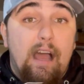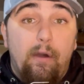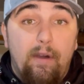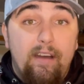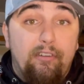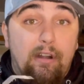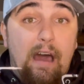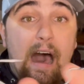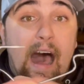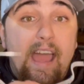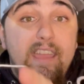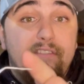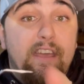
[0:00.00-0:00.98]
However,
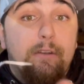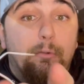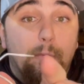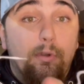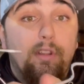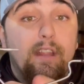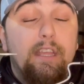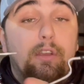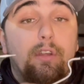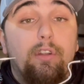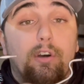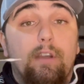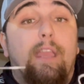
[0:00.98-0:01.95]
I have had really
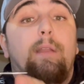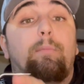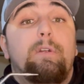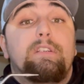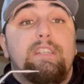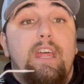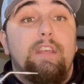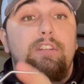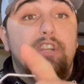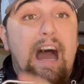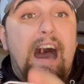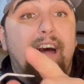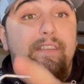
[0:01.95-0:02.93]
good hooking
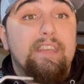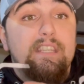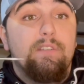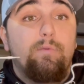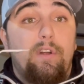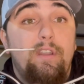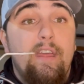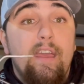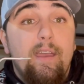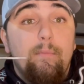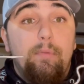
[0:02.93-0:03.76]
percentage on this one